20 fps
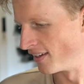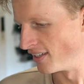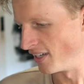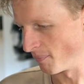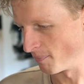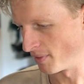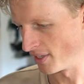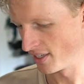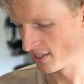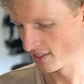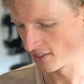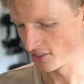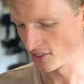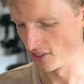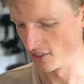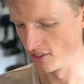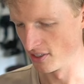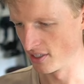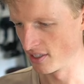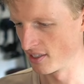Yep.
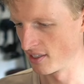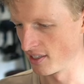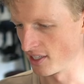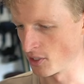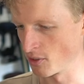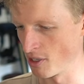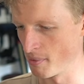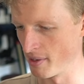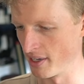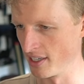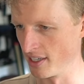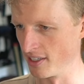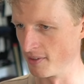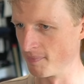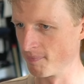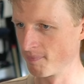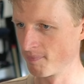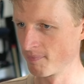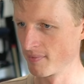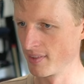So that's where I'm at now.